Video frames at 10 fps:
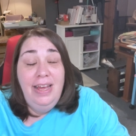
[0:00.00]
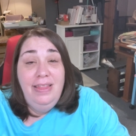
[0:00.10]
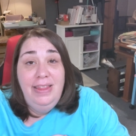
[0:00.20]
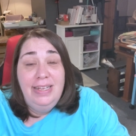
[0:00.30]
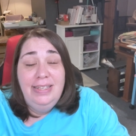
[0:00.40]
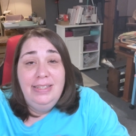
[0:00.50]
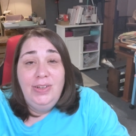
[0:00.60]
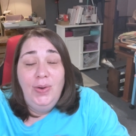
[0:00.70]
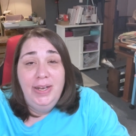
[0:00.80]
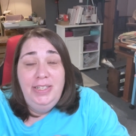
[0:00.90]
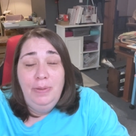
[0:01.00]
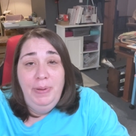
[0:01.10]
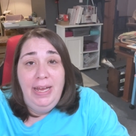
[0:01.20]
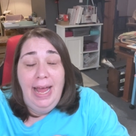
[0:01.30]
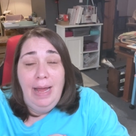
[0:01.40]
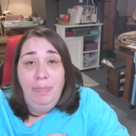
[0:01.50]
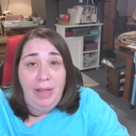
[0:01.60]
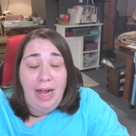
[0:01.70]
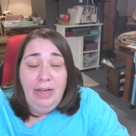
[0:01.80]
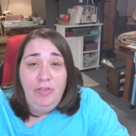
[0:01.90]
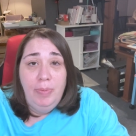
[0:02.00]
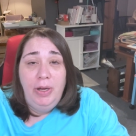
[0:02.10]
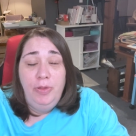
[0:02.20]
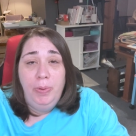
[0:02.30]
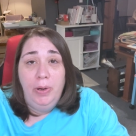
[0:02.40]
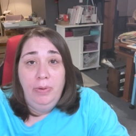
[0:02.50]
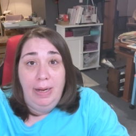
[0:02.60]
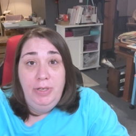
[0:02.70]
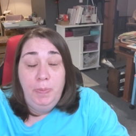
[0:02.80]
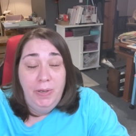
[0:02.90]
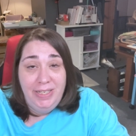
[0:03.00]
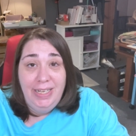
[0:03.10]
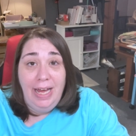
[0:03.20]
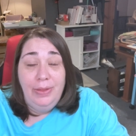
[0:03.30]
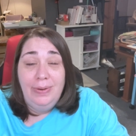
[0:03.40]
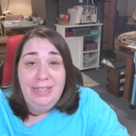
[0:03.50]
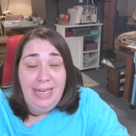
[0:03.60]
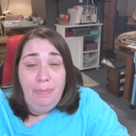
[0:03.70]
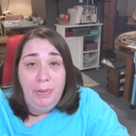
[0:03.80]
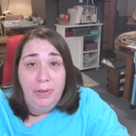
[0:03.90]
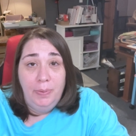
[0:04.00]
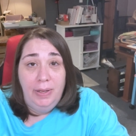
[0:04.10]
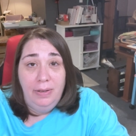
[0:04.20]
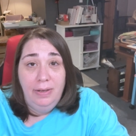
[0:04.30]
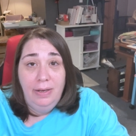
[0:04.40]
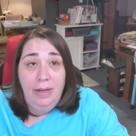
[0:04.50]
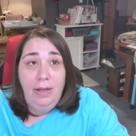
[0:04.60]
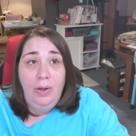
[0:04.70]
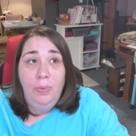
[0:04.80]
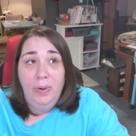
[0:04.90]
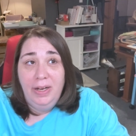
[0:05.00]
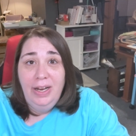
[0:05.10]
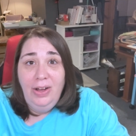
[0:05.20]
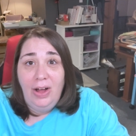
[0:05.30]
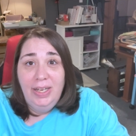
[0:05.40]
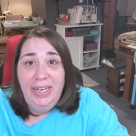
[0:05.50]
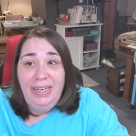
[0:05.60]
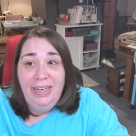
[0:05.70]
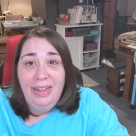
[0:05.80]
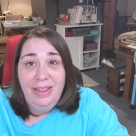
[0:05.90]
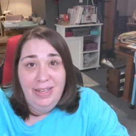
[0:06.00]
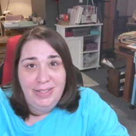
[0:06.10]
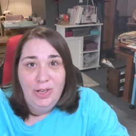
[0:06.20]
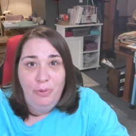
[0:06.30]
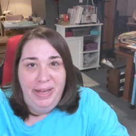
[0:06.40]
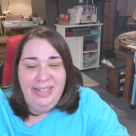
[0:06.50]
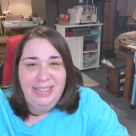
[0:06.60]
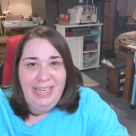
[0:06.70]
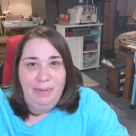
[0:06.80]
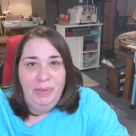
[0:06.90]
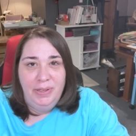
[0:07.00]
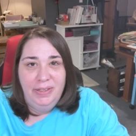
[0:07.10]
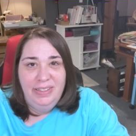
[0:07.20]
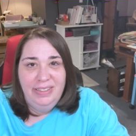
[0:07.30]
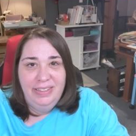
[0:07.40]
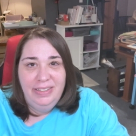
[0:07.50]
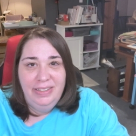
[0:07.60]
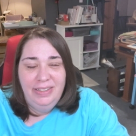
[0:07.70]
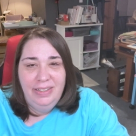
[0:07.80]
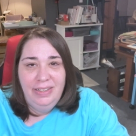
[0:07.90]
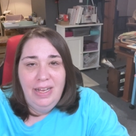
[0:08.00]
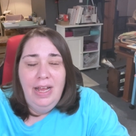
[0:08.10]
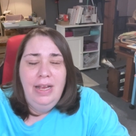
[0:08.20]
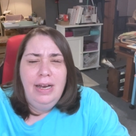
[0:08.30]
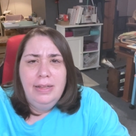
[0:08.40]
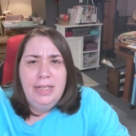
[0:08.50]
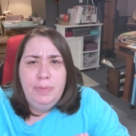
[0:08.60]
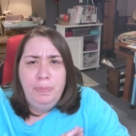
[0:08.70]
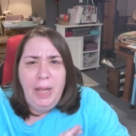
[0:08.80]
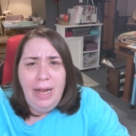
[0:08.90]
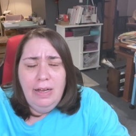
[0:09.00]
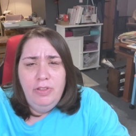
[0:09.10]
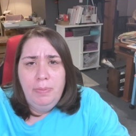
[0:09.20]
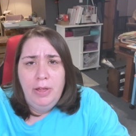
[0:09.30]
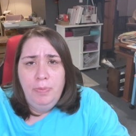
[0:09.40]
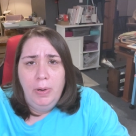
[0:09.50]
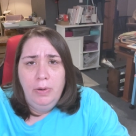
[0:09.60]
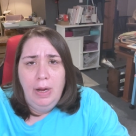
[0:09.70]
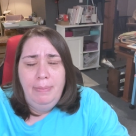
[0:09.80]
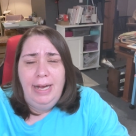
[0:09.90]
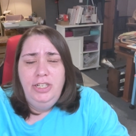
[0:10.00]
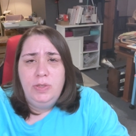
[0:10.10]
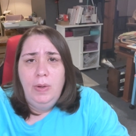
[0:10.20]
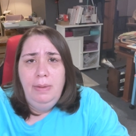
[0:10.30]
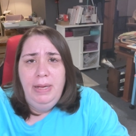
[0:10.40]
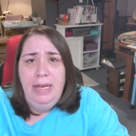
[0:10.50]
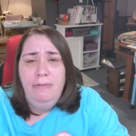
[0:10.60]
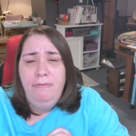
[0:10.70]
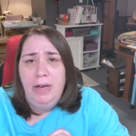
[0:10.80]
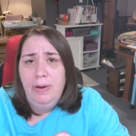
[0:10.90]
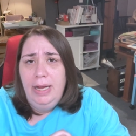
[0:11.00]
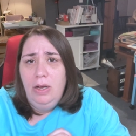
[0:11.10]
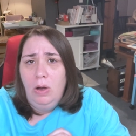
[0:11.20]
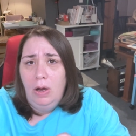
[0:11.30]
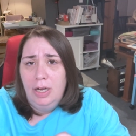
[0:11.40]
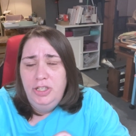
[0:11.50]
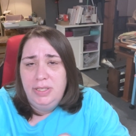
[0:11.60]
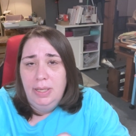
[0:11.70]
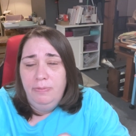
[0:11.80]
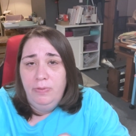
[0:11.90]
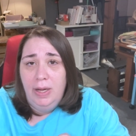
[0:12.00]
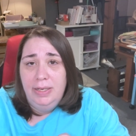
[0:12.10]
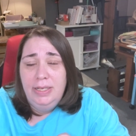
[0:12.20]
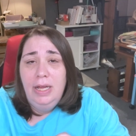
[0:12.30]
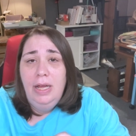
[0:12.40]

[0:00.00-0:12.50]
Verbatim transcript: This is going to be a block of the month program to put together a sampler quilt. We're going to call it the Sew Becca Sampler. Now this block of the month program, I just want to be very cautious up front.